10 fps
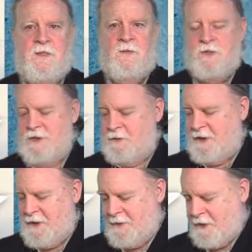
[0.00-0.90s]
watching the
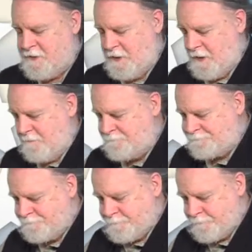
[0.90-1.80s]
Mickey Mouse Club.
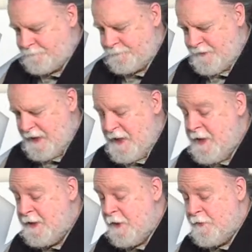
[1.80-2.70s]

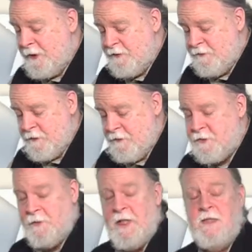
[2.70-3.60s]
The other bit of
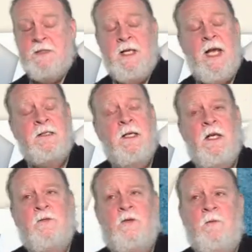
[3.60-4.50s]
news related to that,
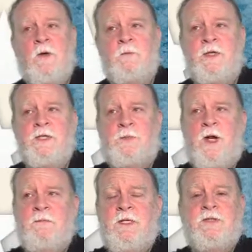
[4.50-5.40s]
former British
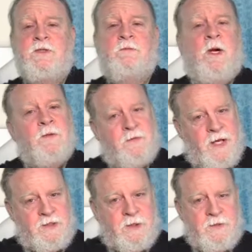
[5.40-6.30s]
Prime Minister Margaret
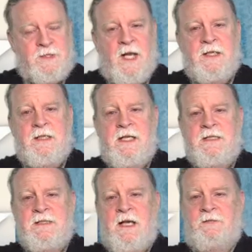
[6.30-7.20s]
Thatcher has died at
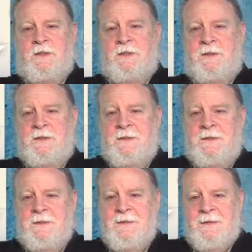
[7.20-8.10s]
eighty-seven.
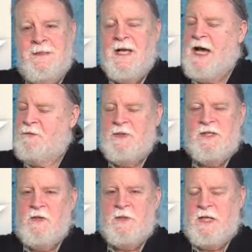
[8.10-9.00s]
I
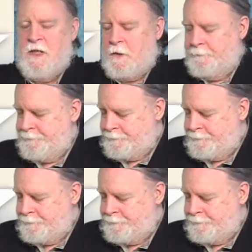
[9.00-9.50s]
really don't care.